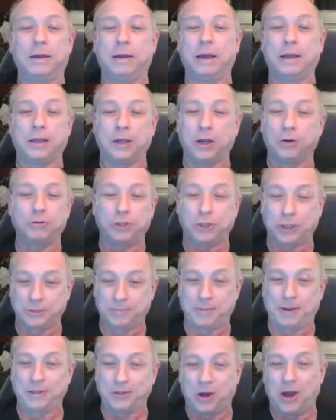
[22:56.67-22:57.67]
She's
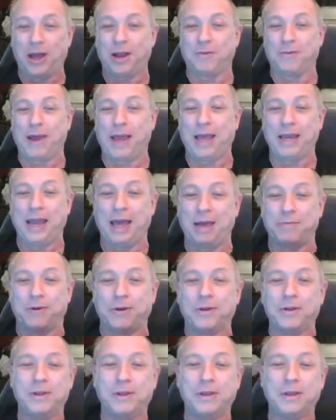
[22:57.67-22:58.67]
my daughter. I love
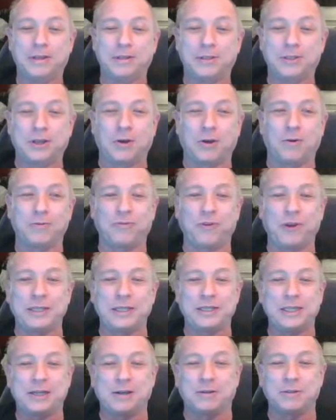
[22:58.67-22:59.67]
her. So
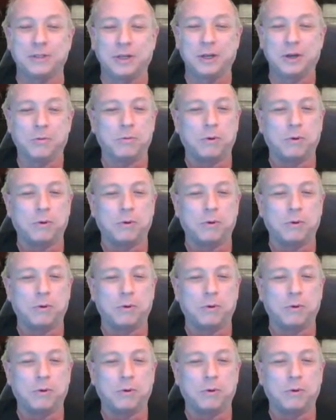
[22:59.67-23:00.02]
Francine goes,